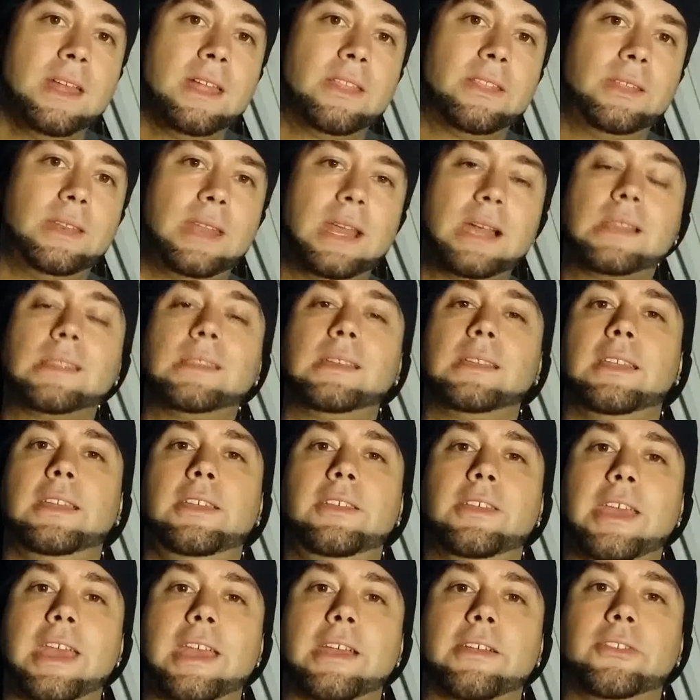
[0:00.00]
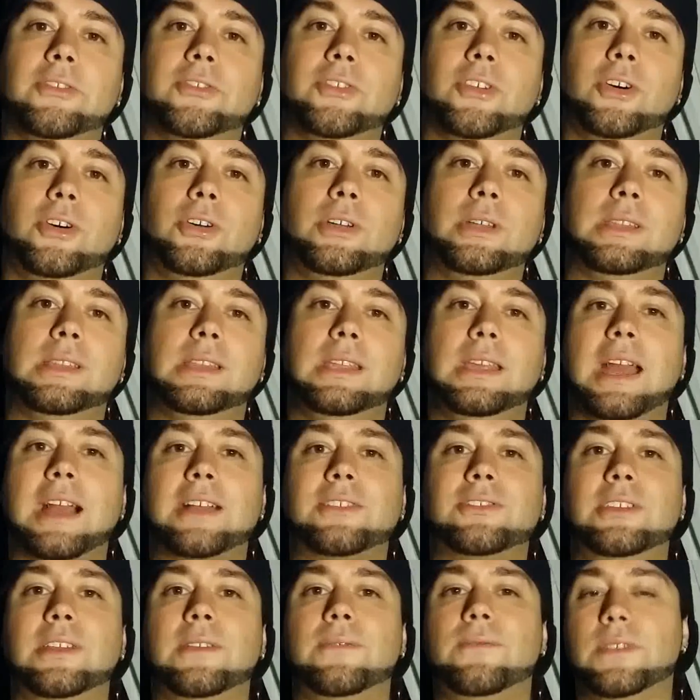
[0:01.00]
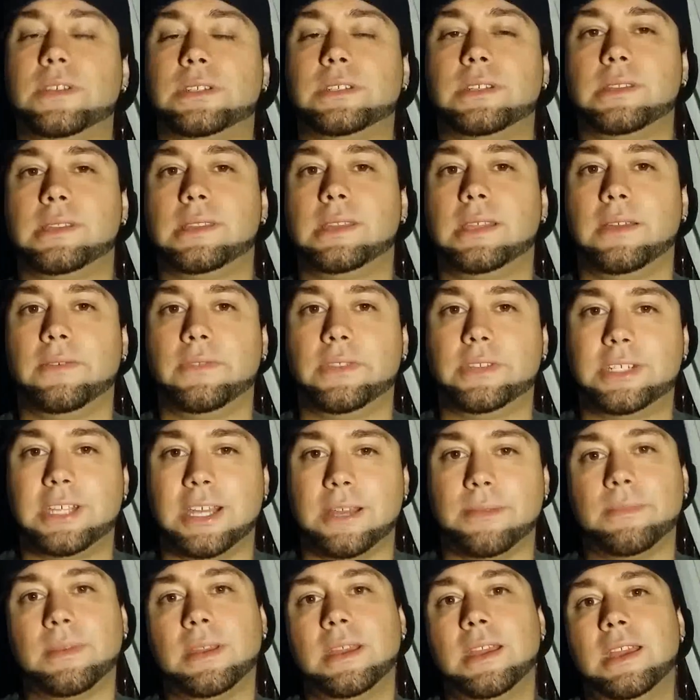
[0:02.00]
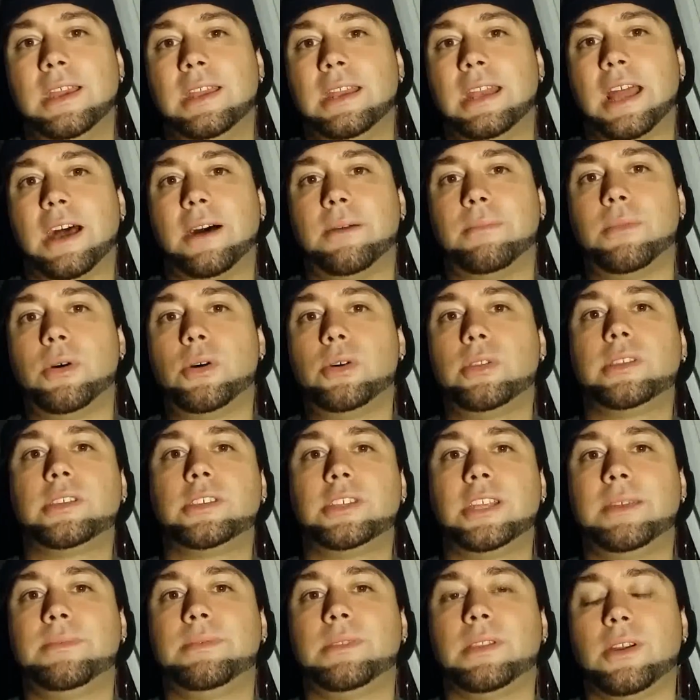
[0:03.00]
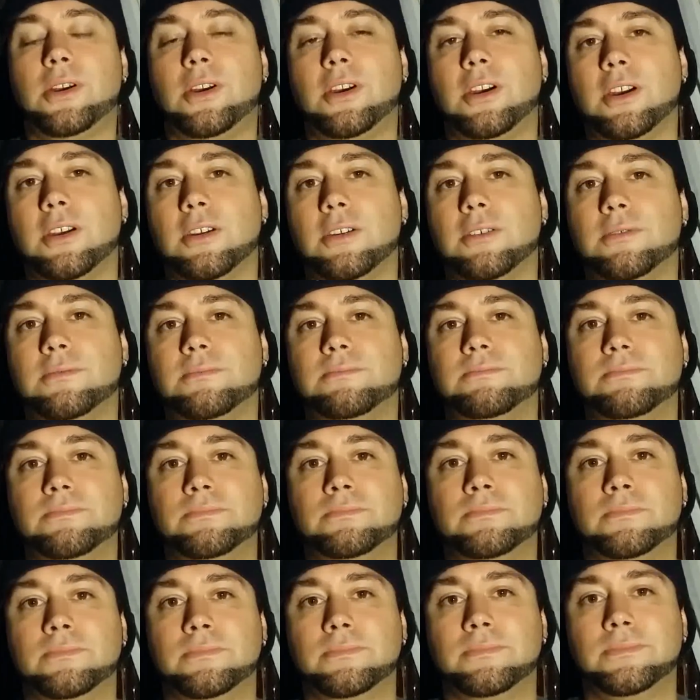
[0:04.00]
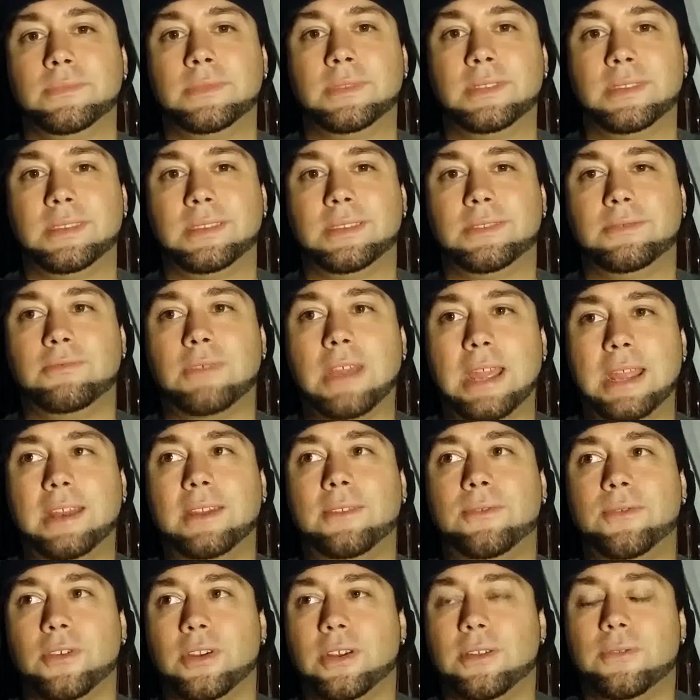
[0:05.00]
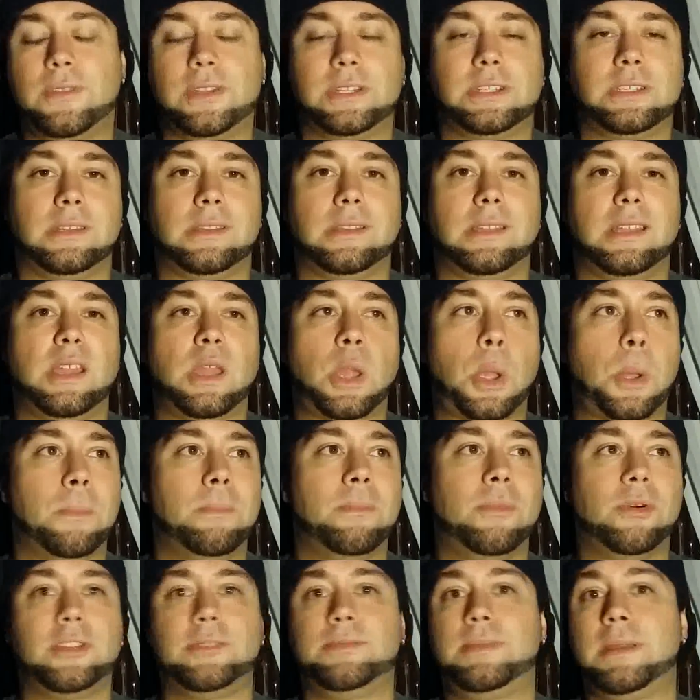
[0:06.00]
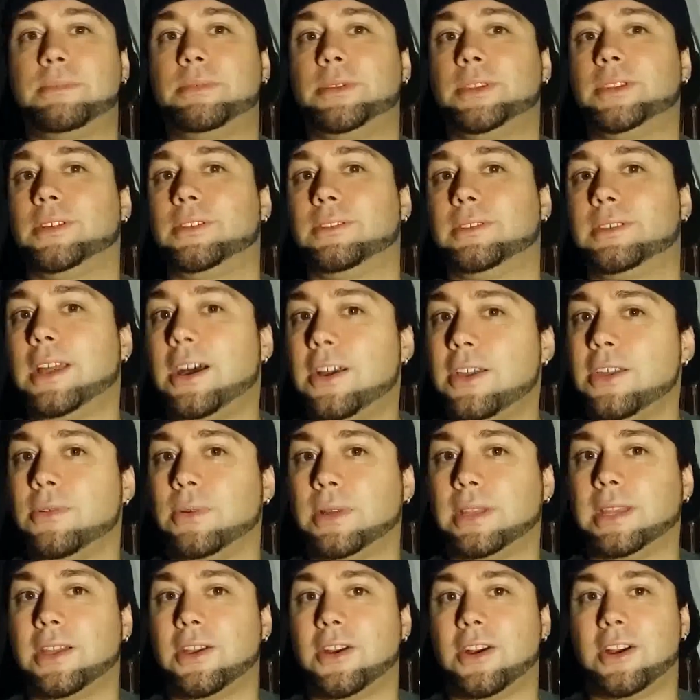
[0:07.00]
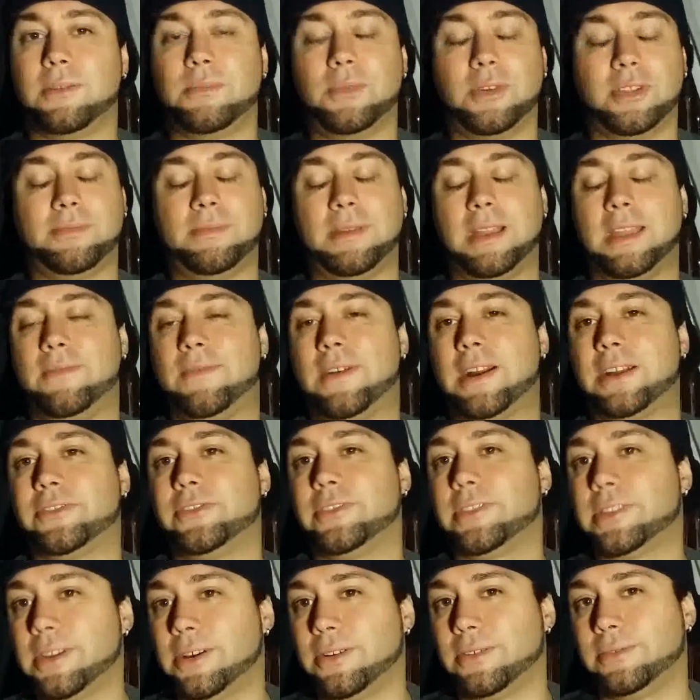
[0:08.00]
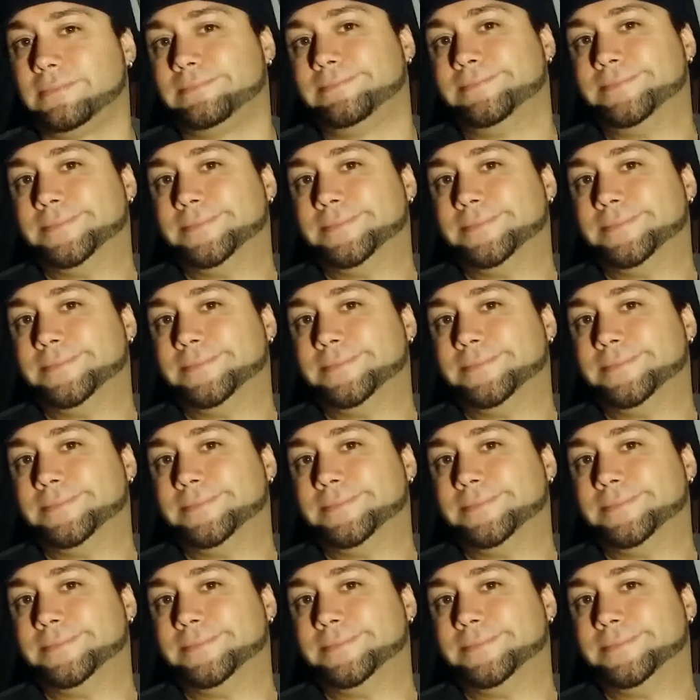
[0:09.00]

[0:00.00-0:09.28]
The next thing that you can't control is the actual efficiency of the chip. Now most chips are rated for an efficiency. Most people don't tell you what they are. Most manufacturers don't.